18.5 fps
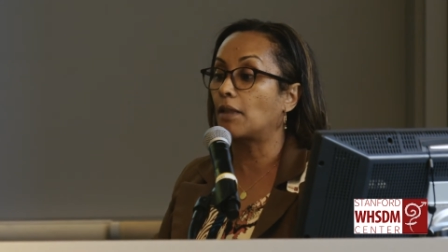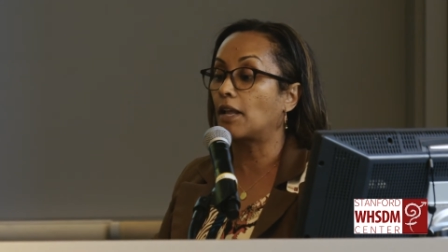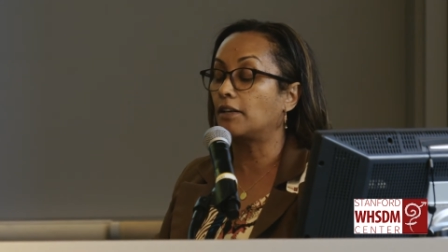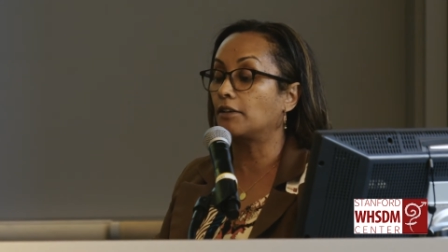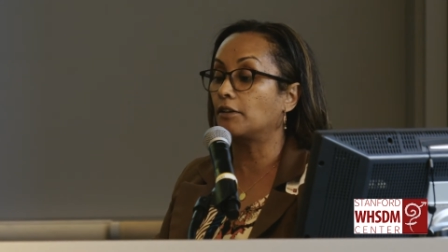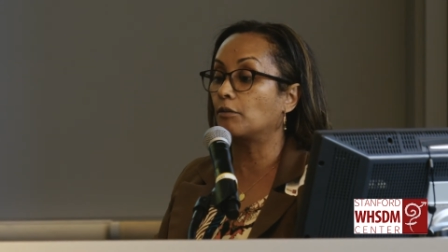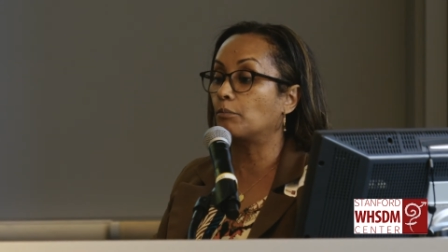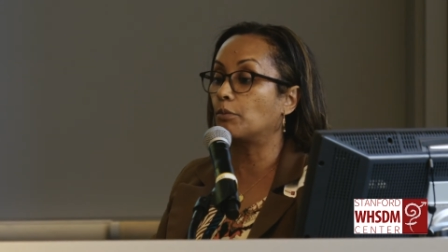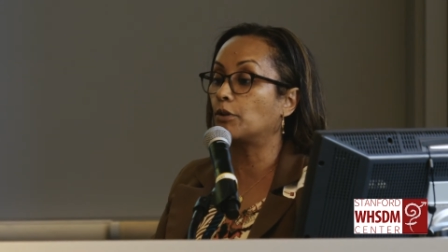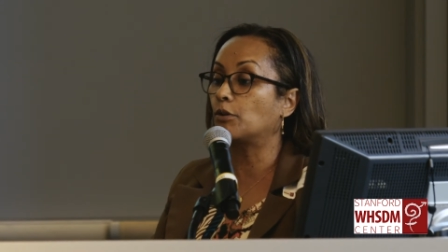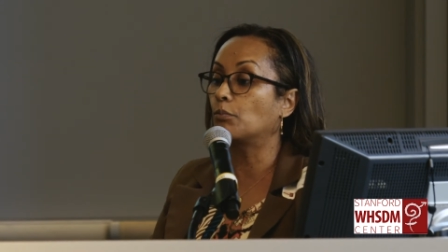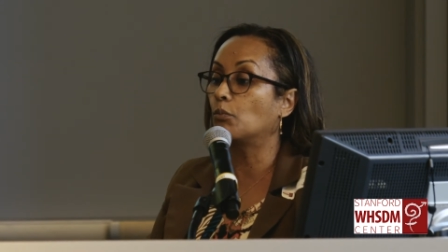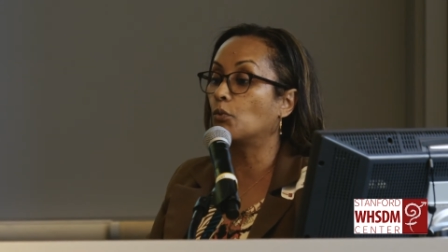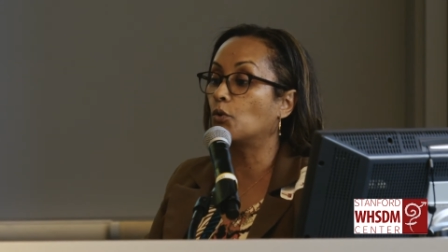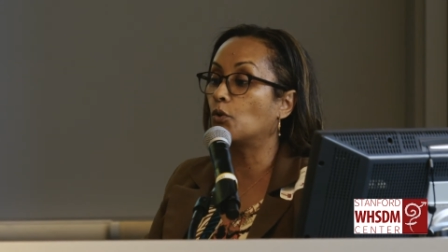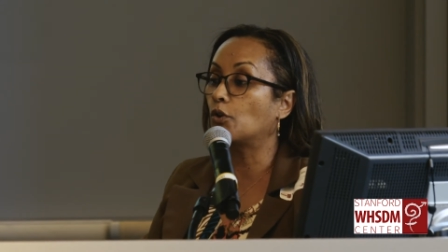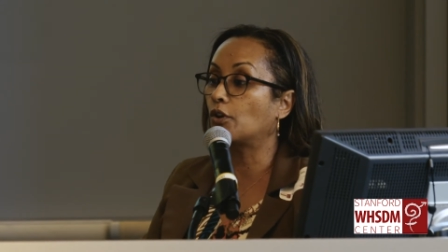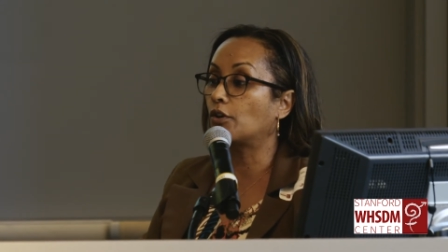a little bit
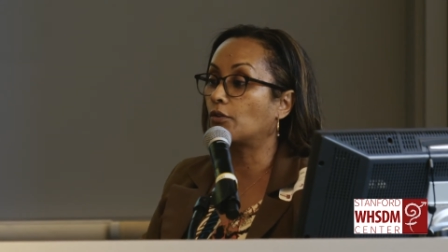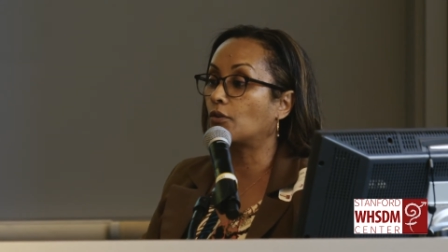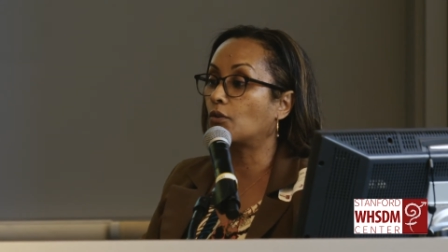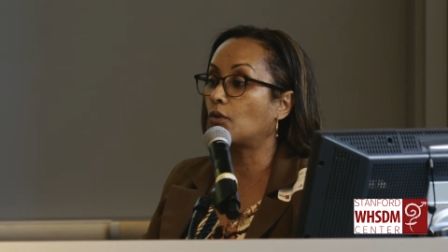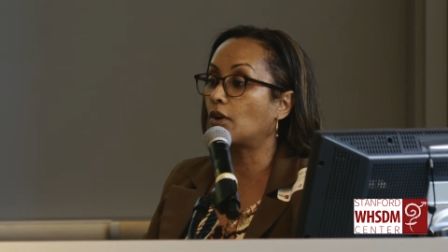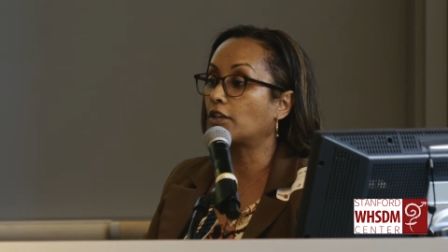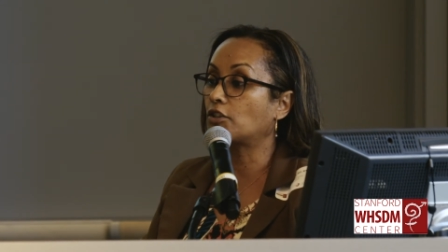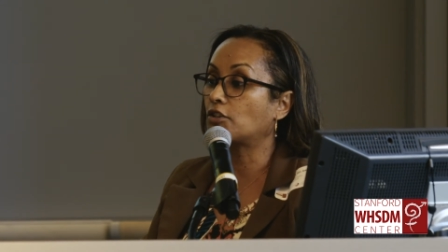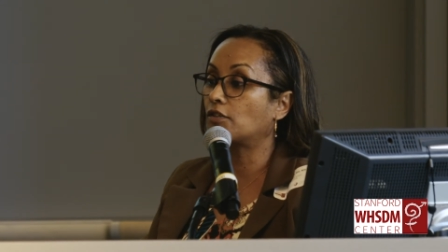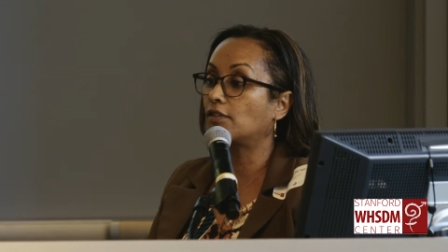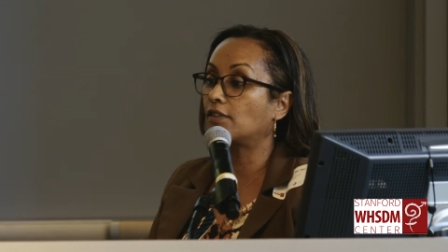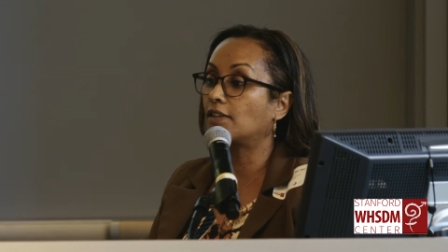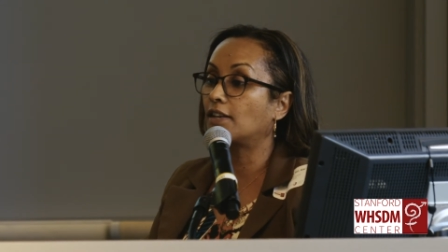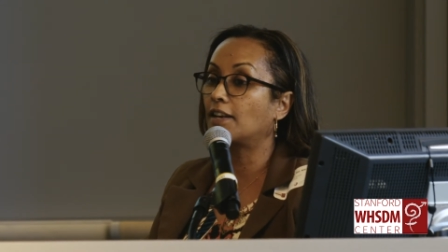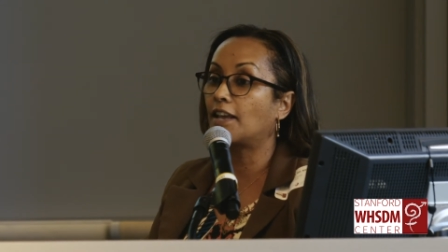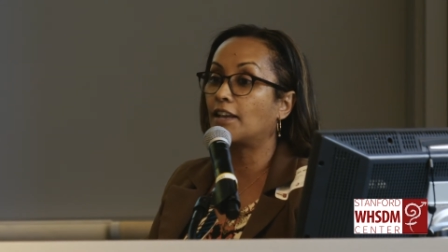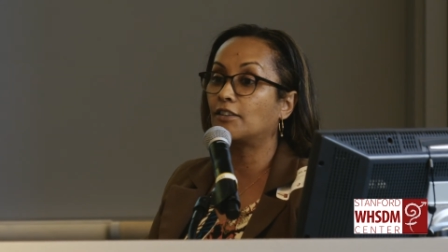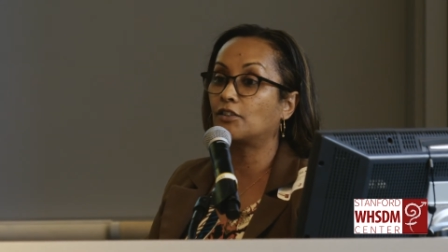more questions
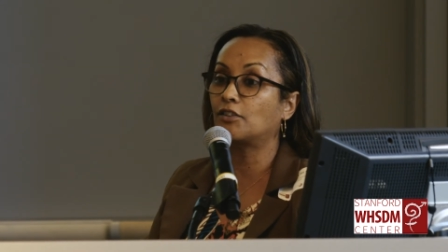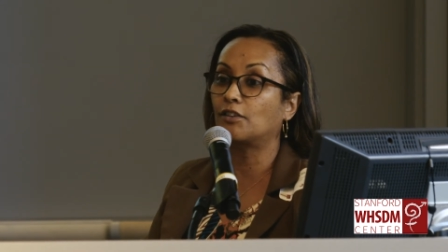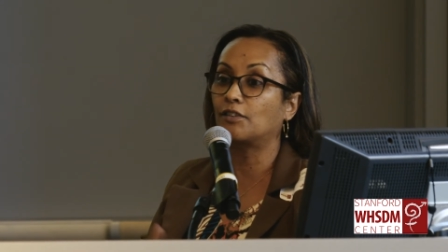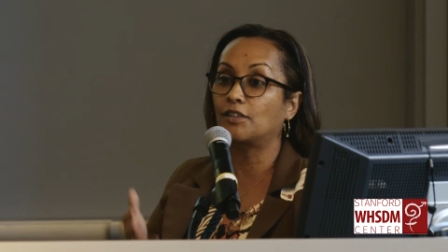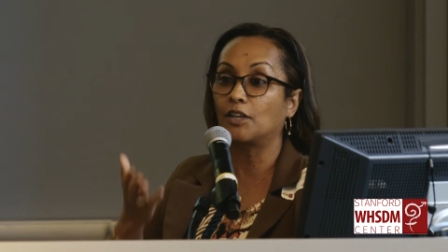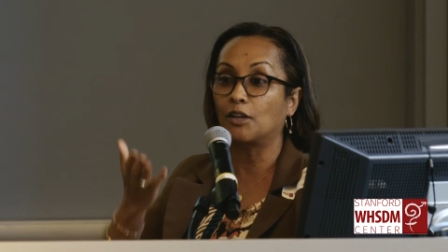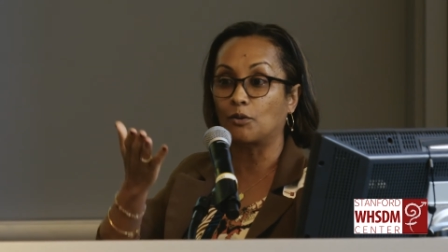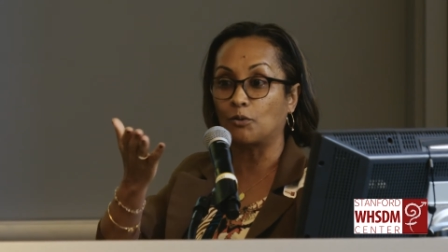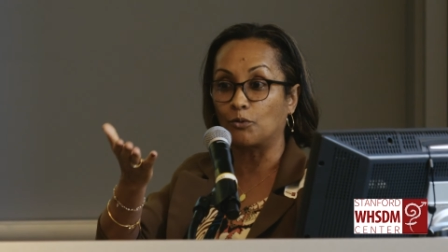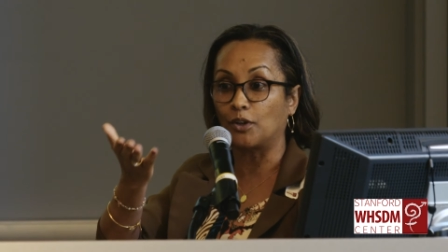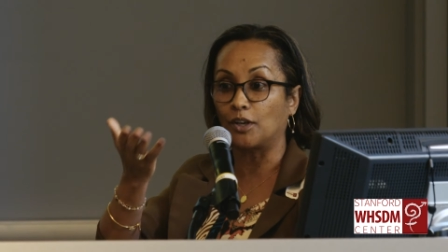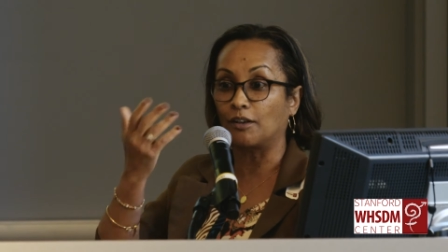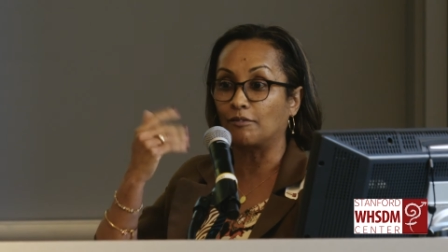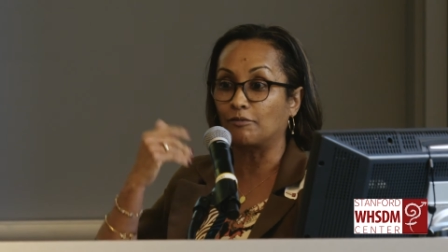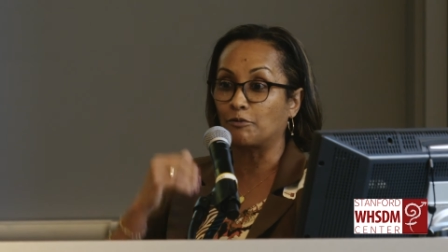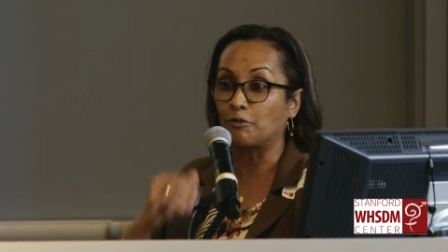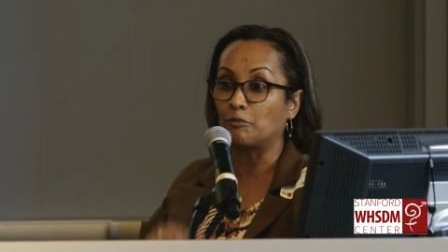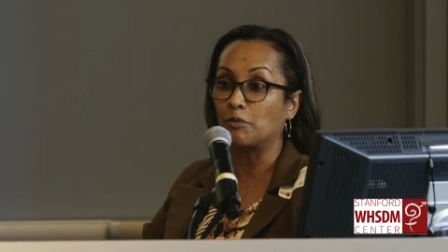and answers,
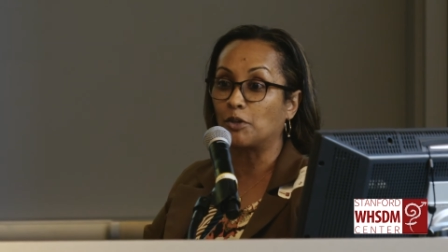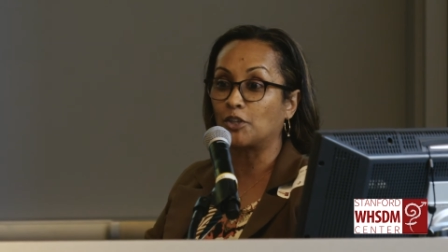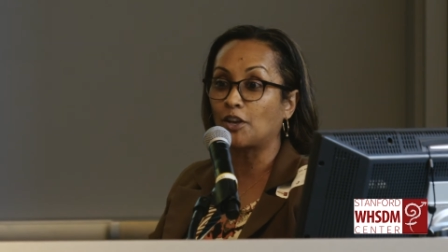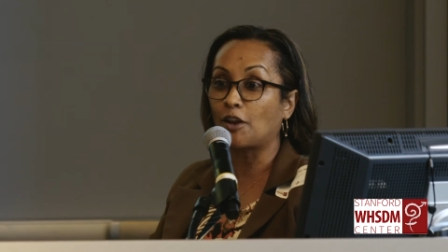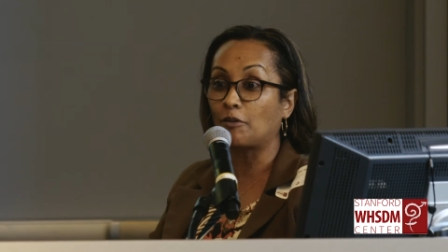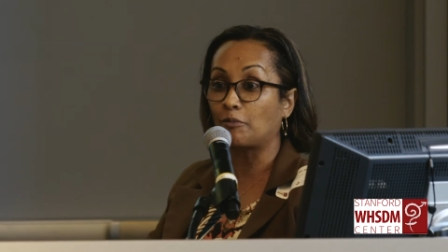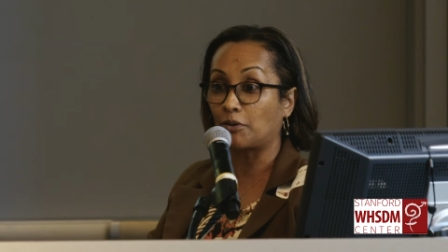including for Michelle,